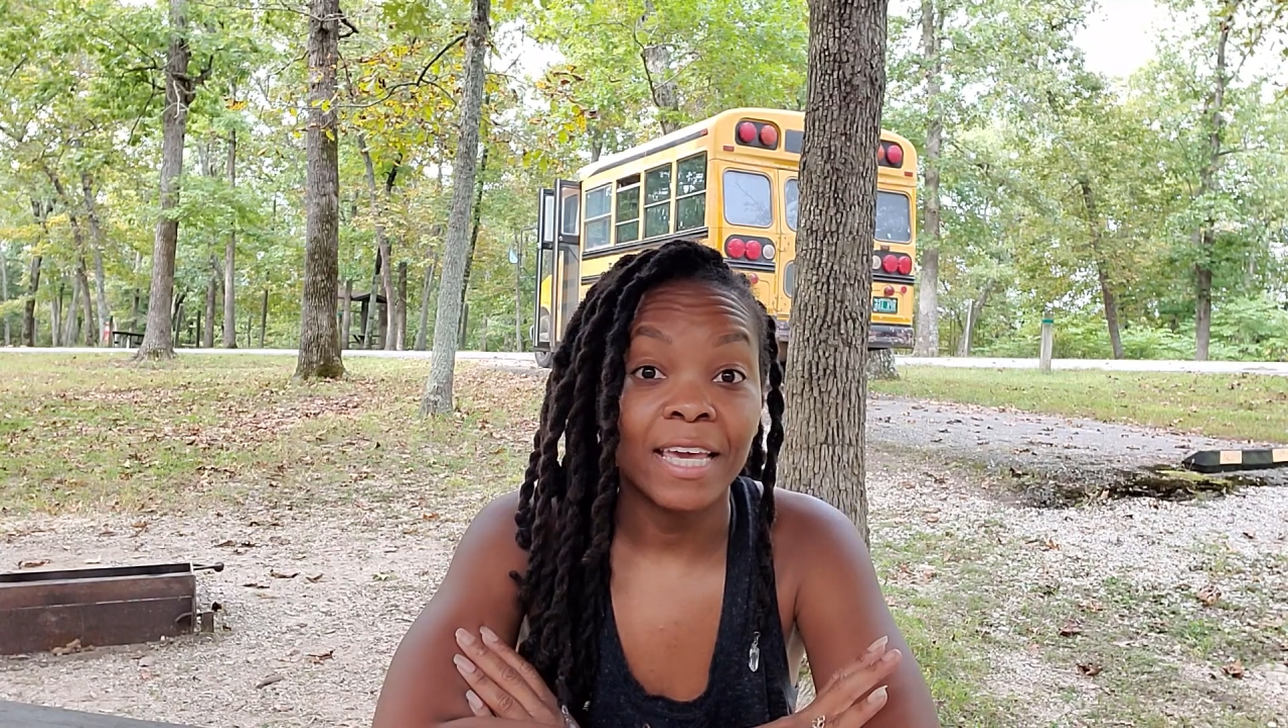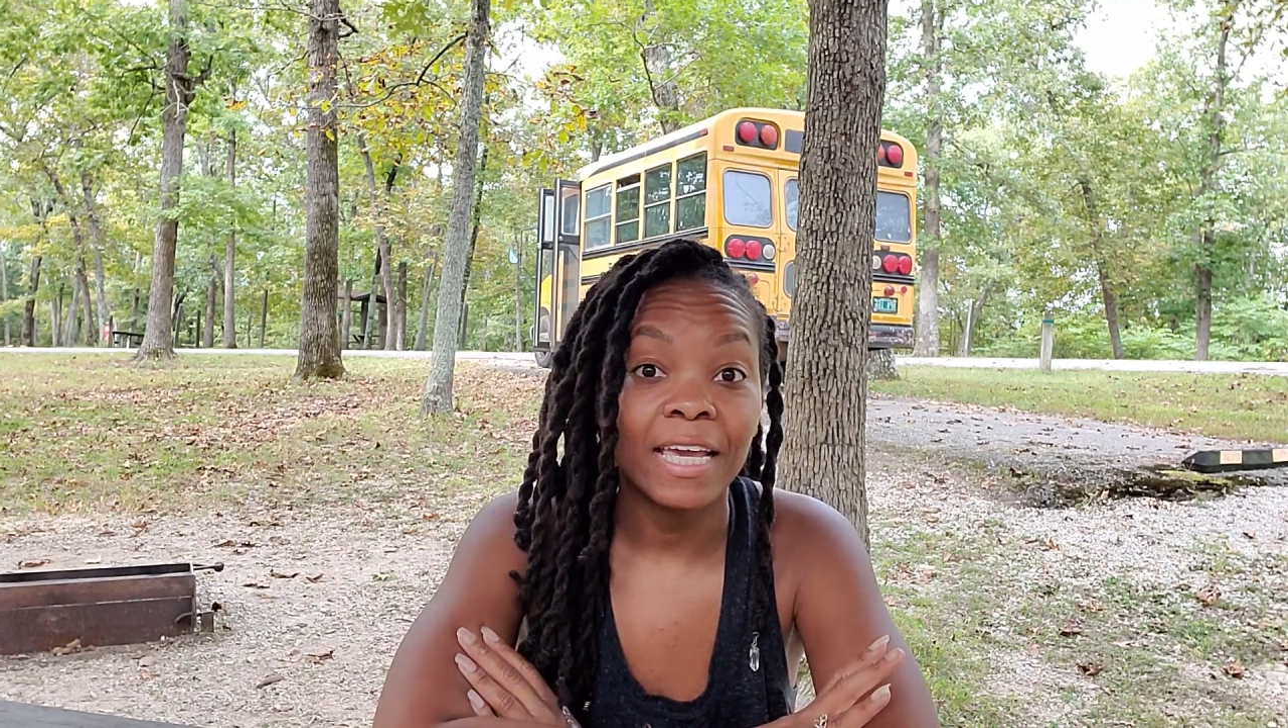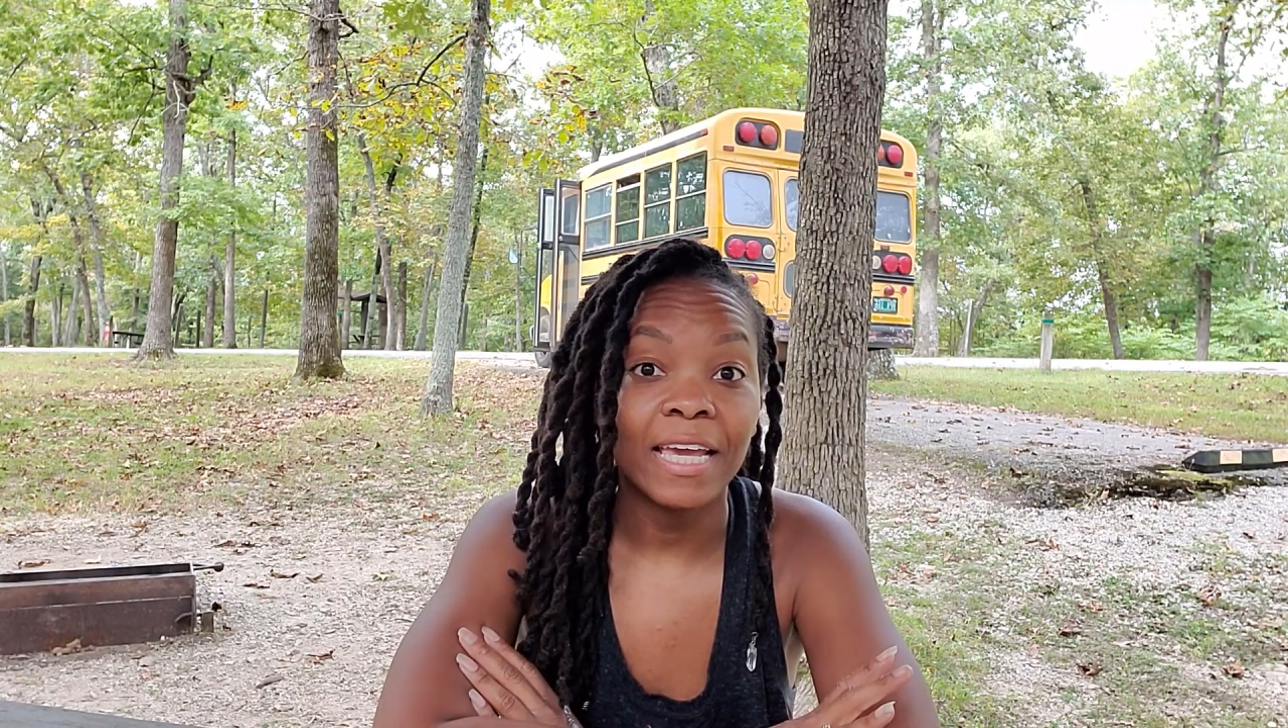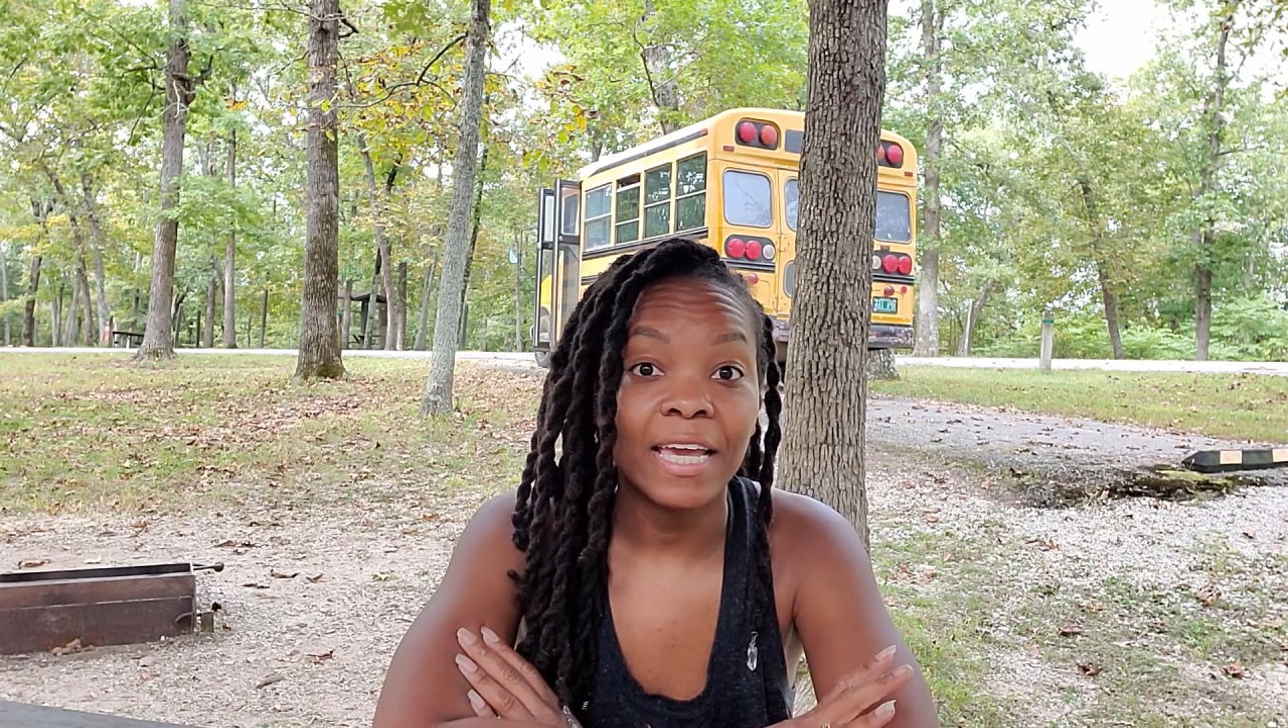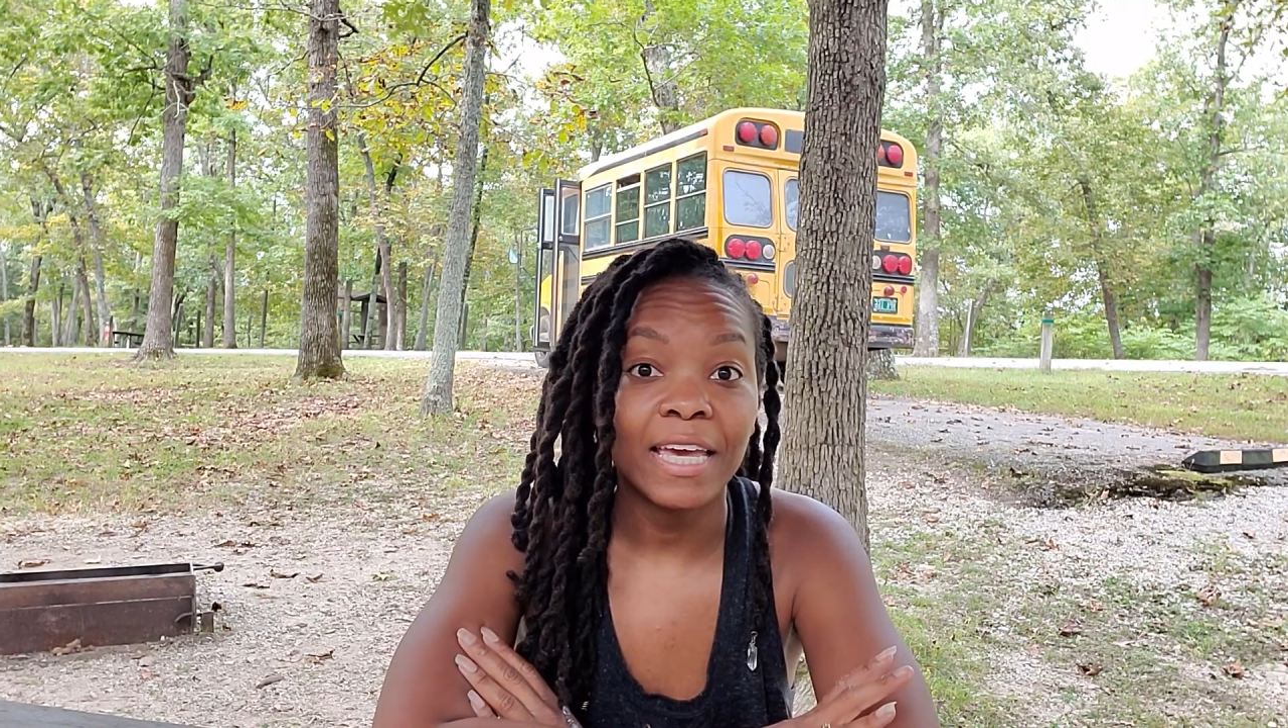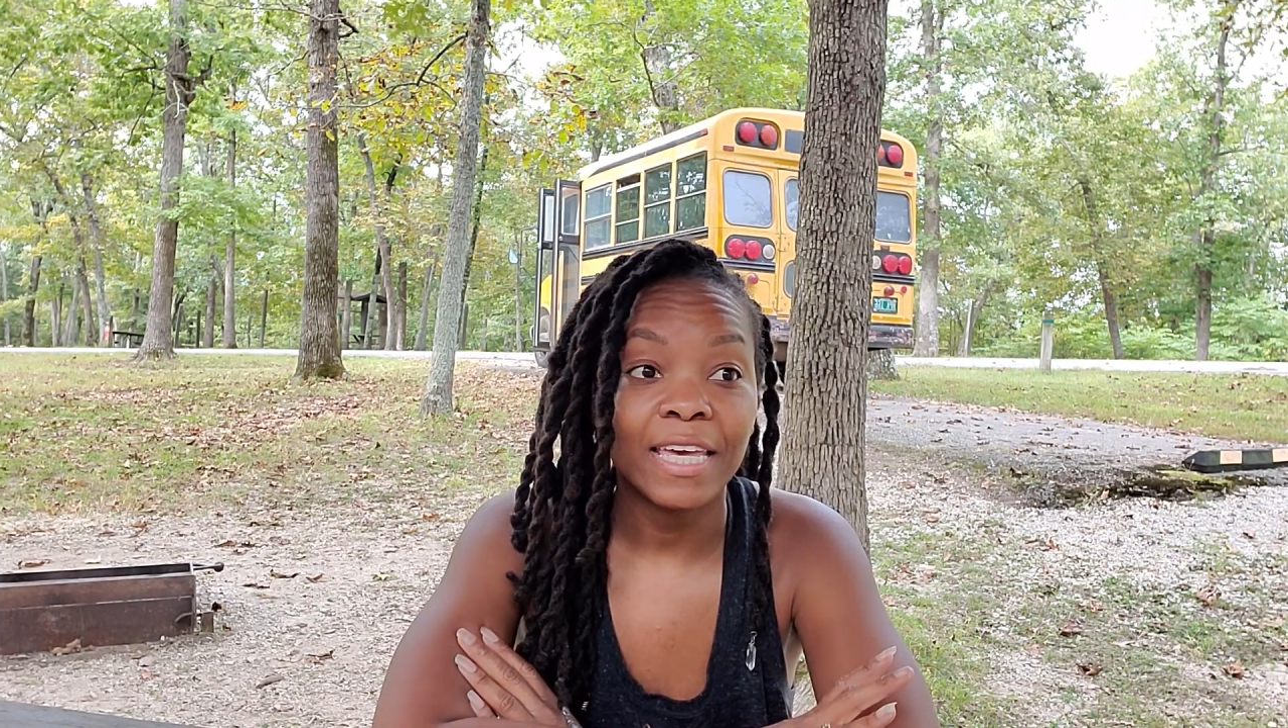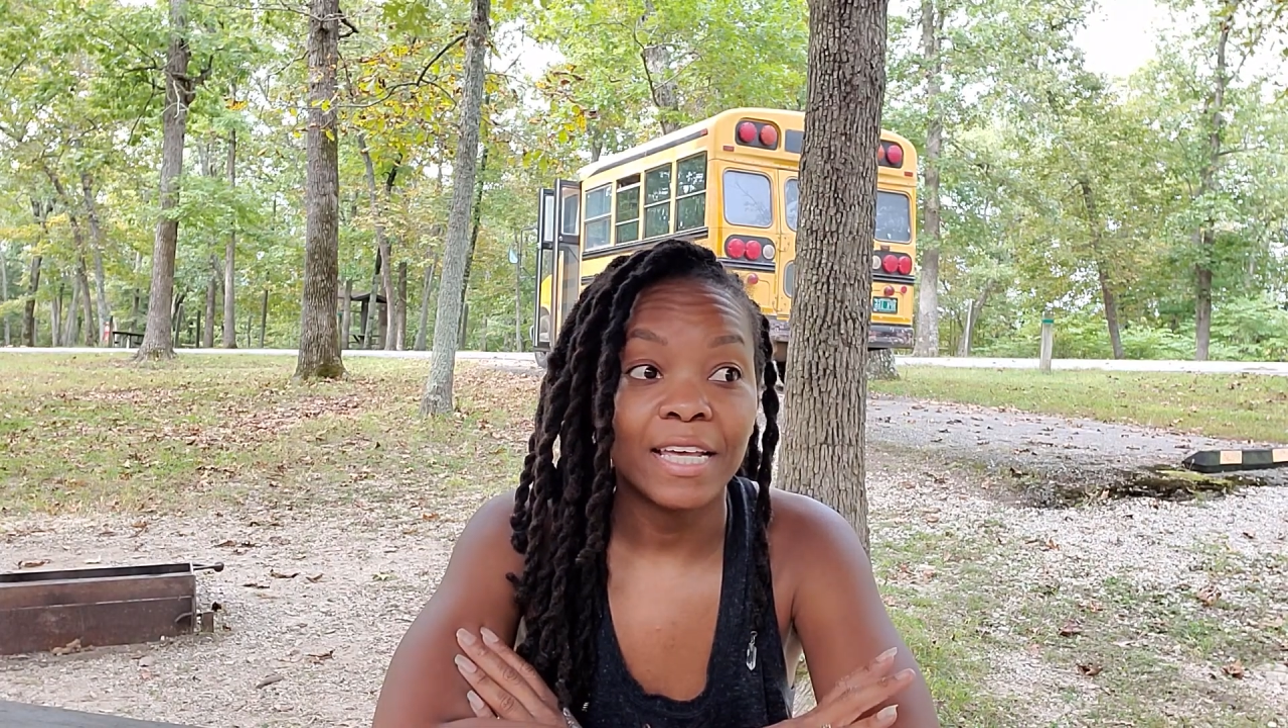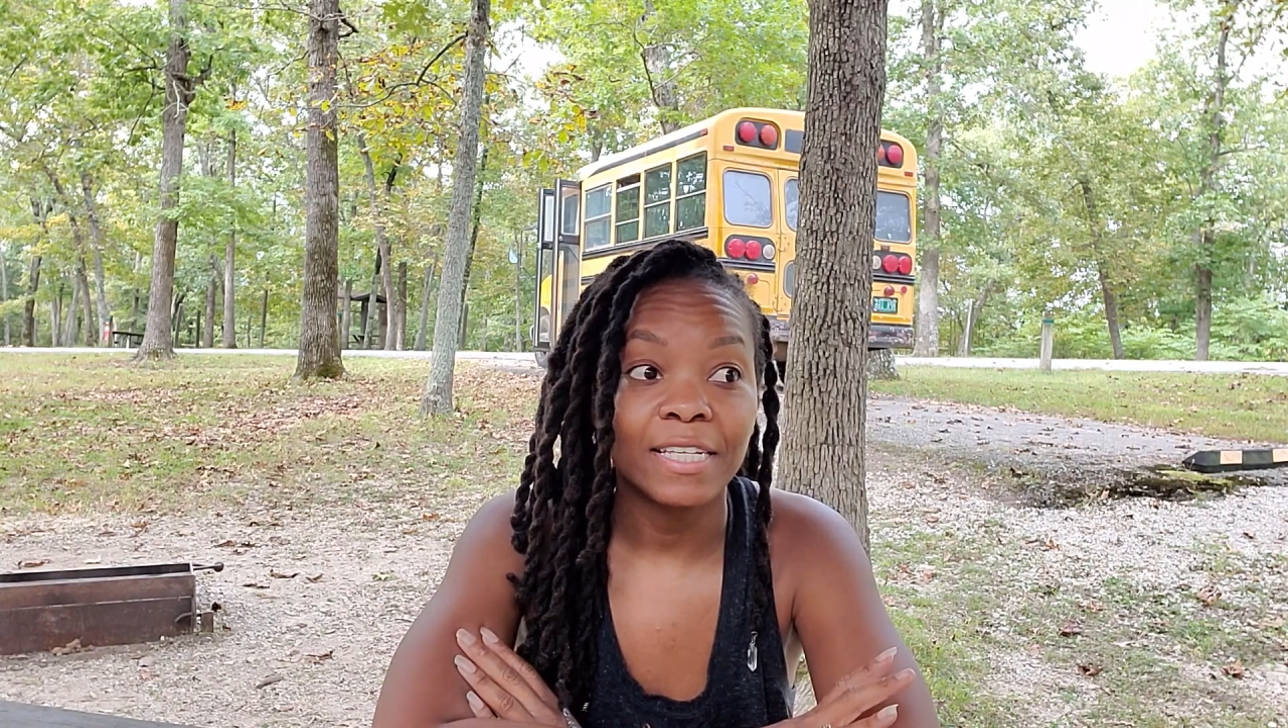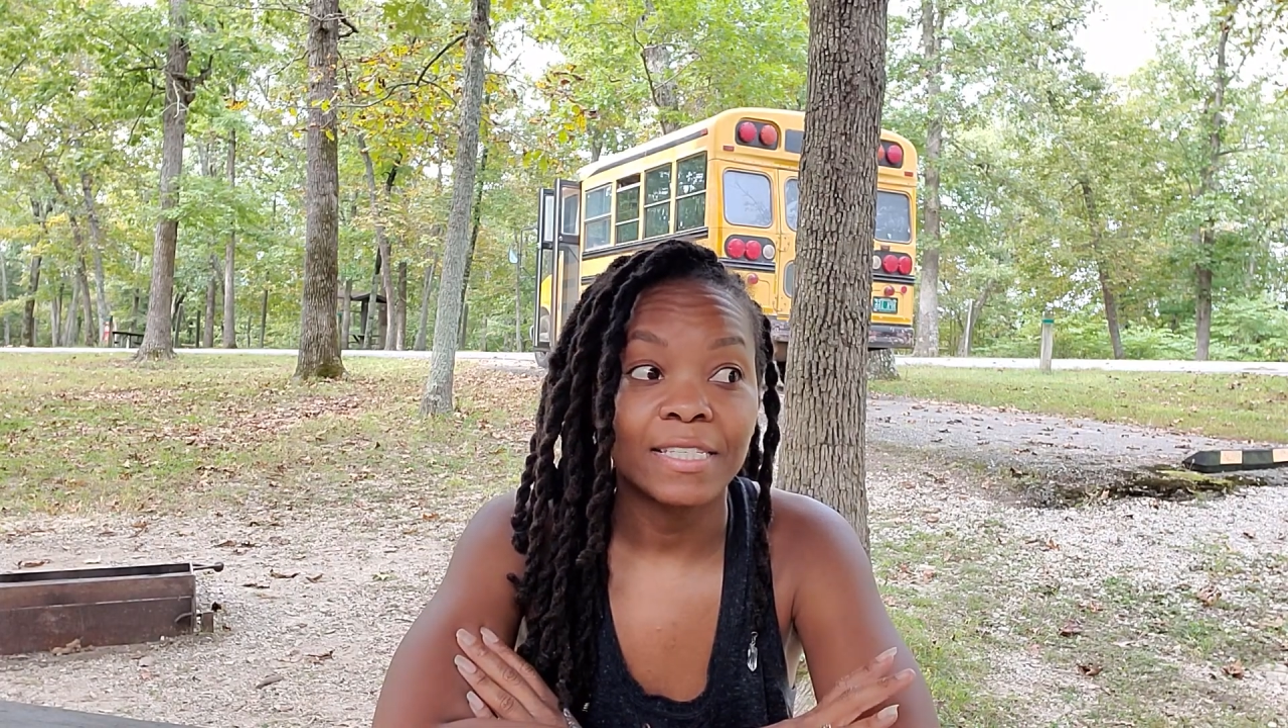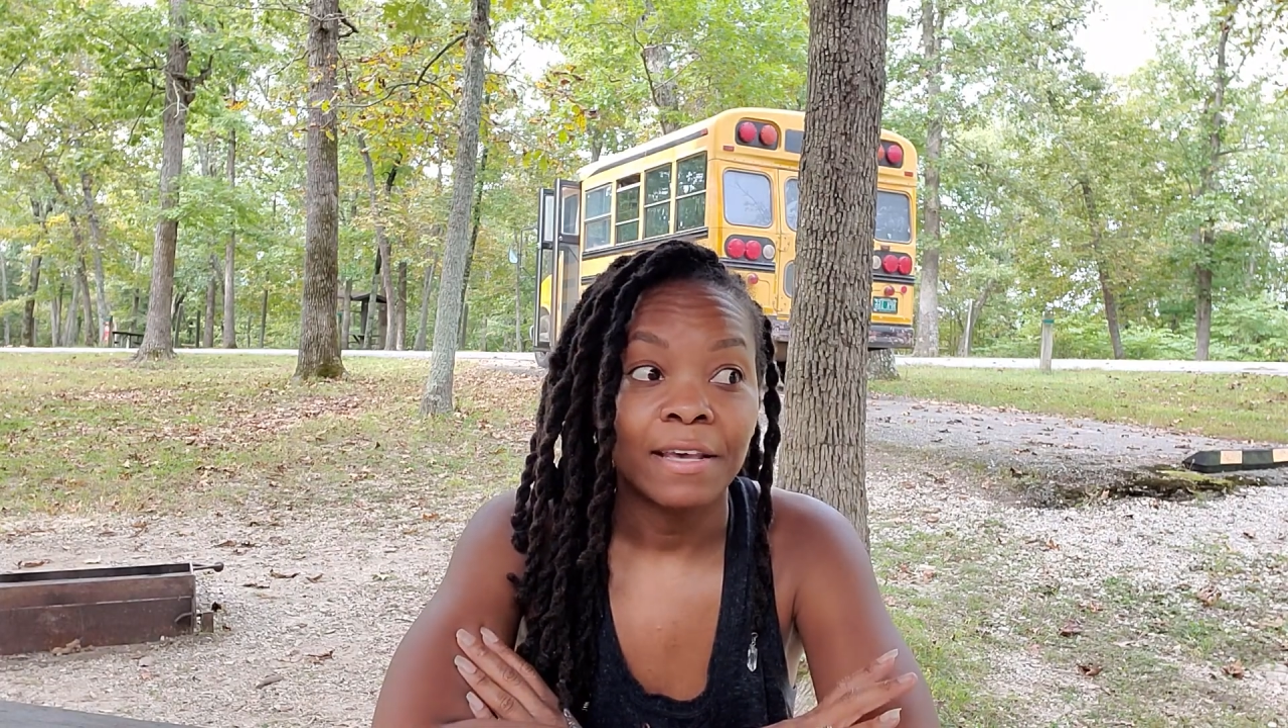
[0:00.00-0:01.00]
he
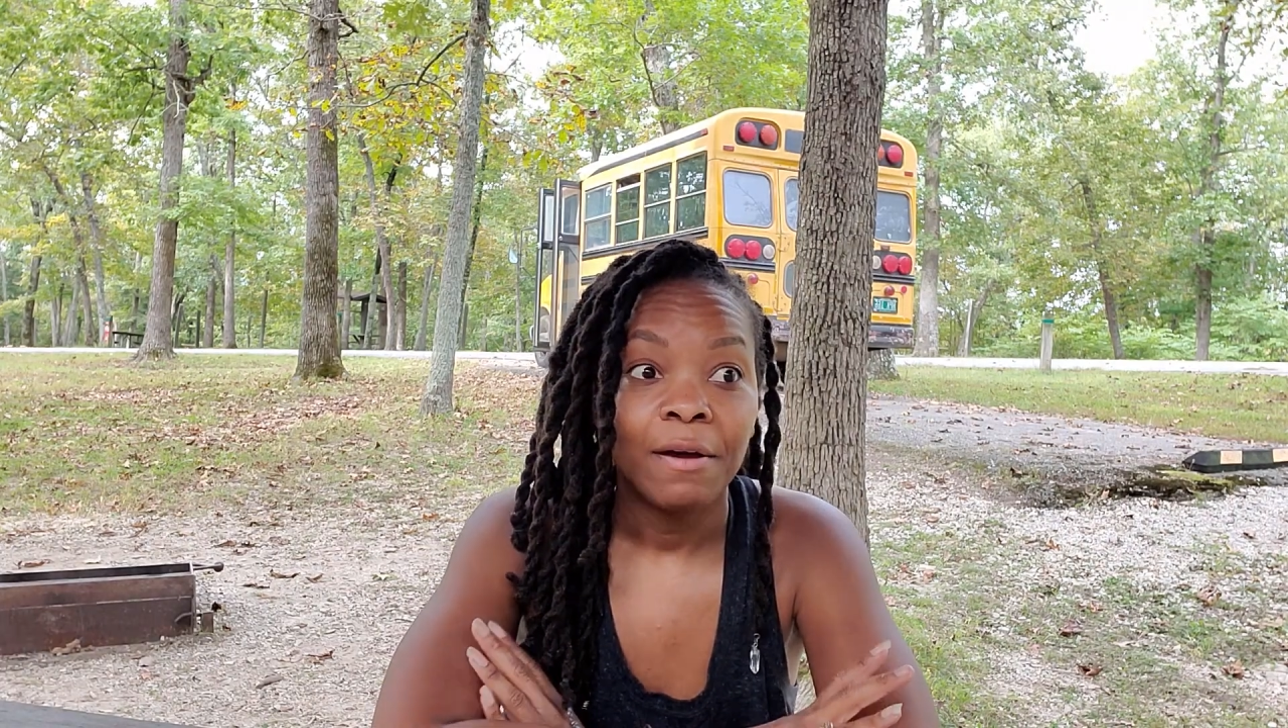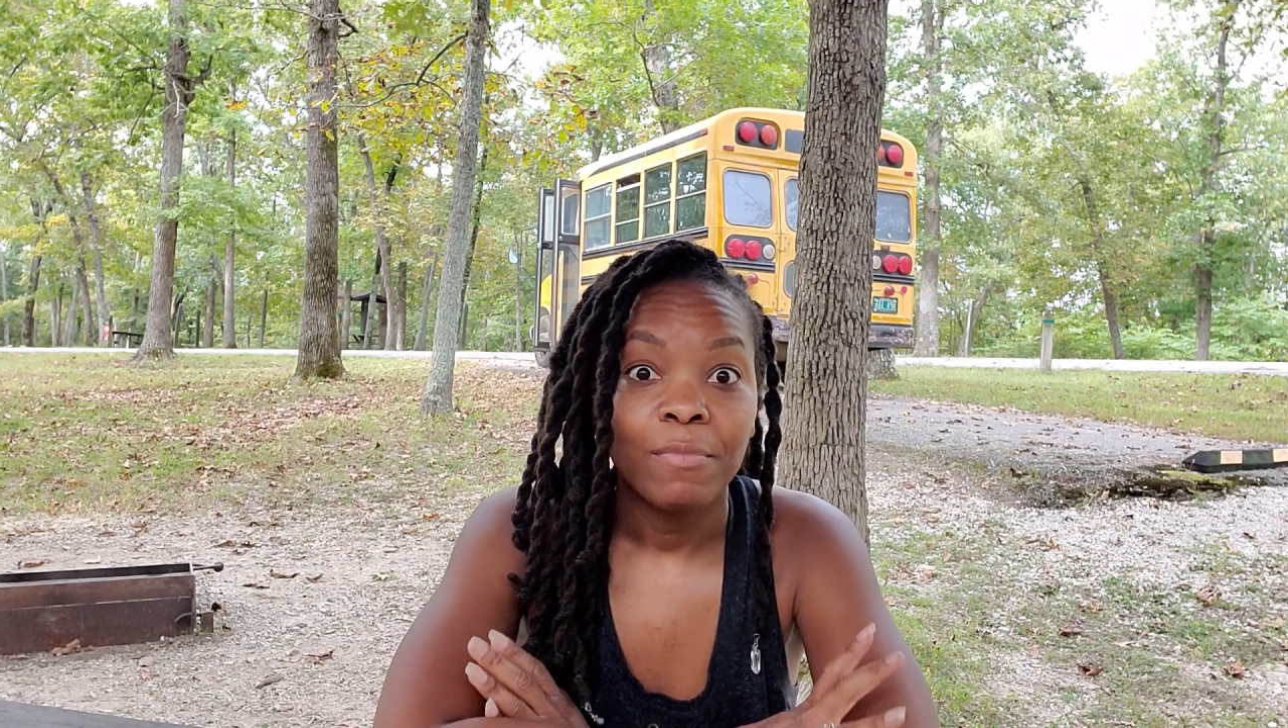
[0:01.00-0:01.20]
is